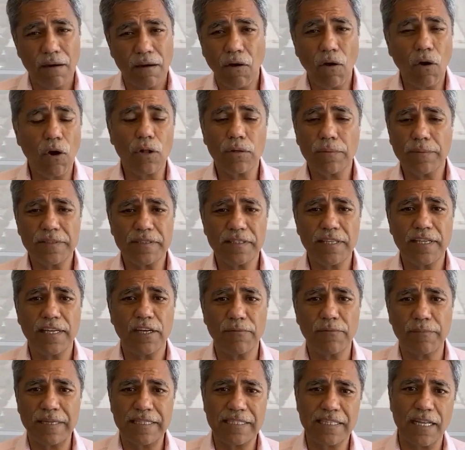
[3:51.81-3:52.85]
Always think of
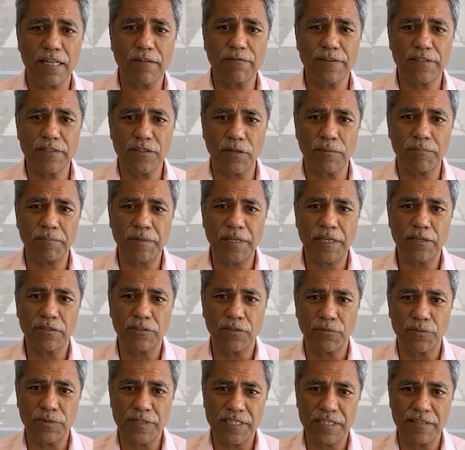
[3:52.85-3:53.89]
myself as being on the
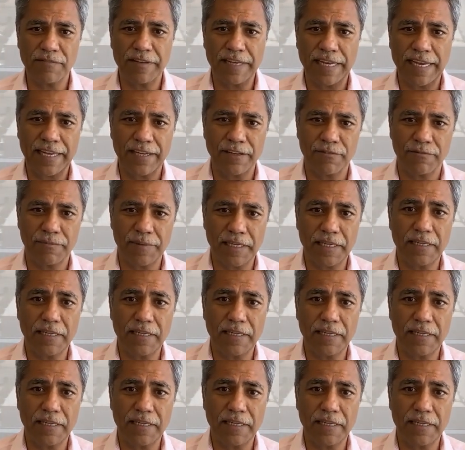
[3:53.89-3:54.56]
receiving end of me,